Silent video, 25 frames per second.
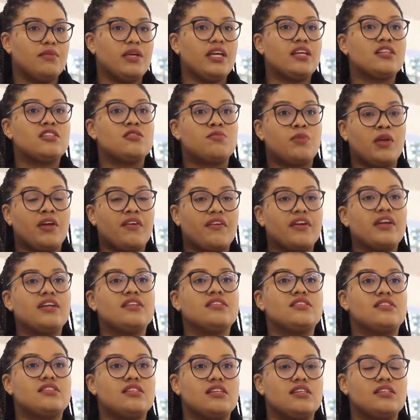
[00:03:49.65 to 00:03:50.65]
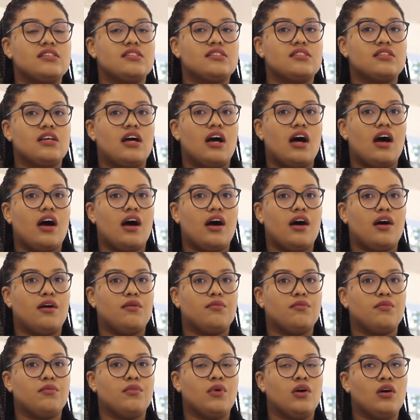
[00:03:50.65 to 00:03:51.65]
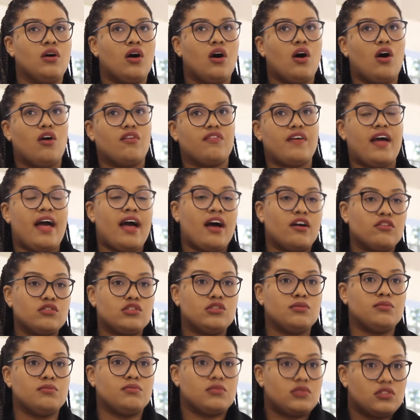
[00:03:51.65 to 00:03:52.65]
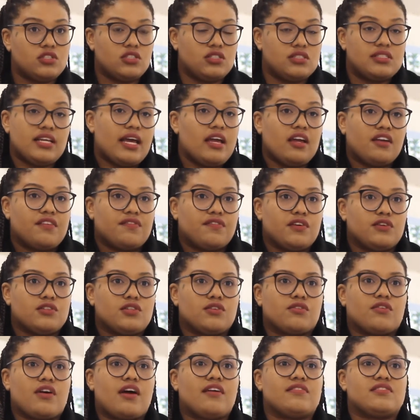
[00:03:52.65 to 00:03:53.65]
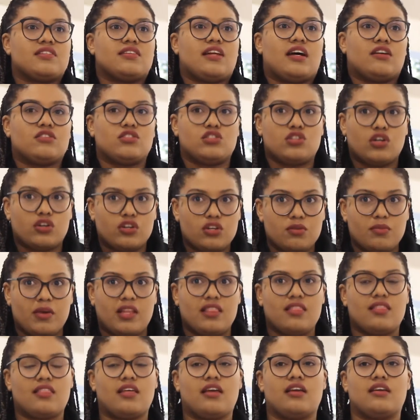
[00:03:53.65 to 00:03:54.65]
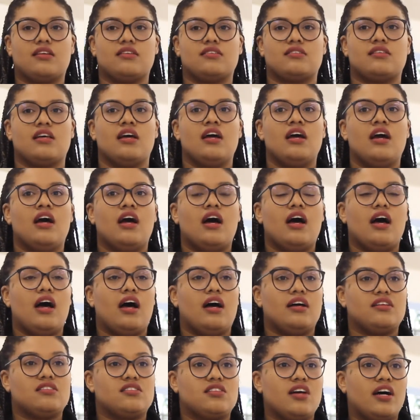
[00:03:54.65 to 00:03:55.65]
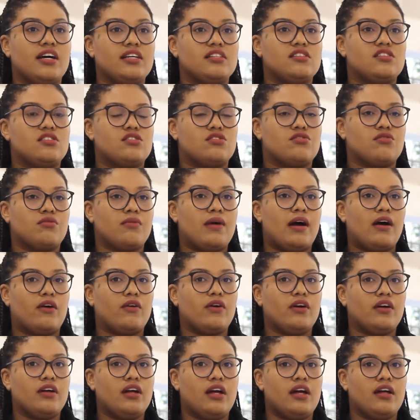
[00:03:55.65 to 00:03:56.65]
experiences of how to take photographs and how to document things, sites throughout.